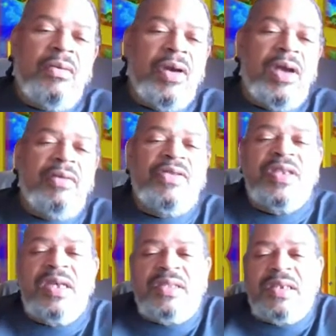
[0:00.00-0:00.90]
Rev
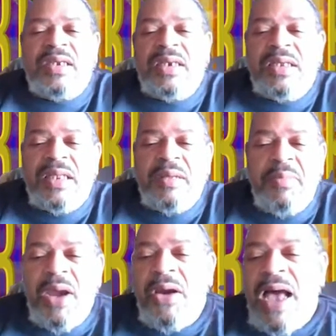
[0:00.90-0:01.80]
said Sunday that
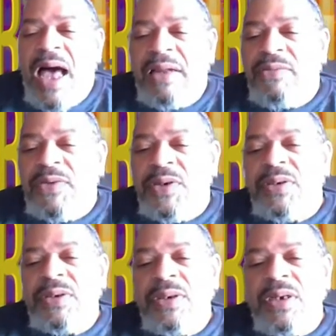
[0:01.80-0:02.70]
Mary
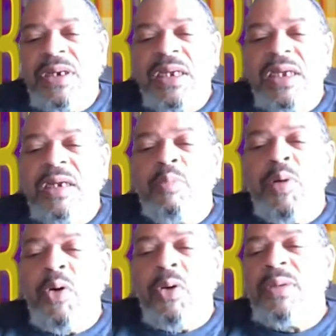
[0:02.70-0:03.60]
Oliver in a
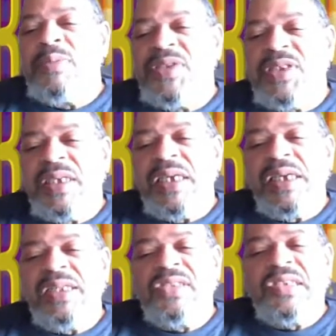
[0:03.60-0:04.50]
poem
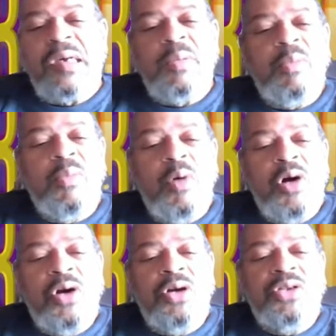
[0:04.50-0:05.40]
said, Some
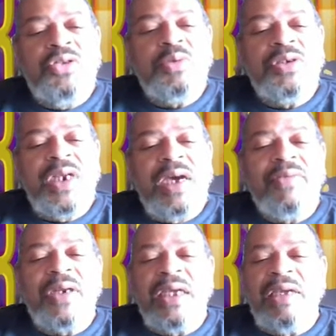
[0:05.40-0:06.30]
words will
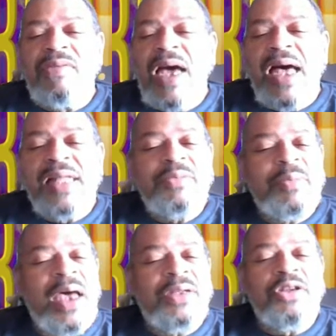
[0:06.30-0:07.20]
never leave God's
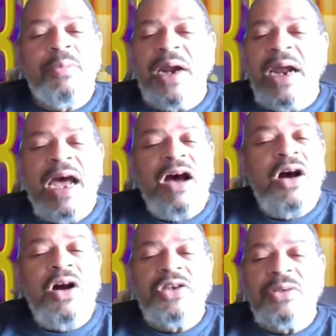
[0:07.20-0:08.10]
mouth no matter how
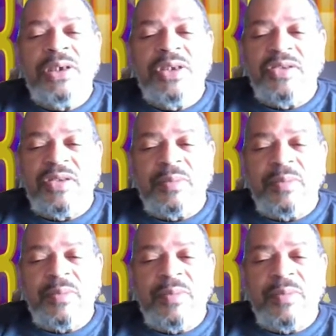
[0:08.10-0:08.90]
hard you listen.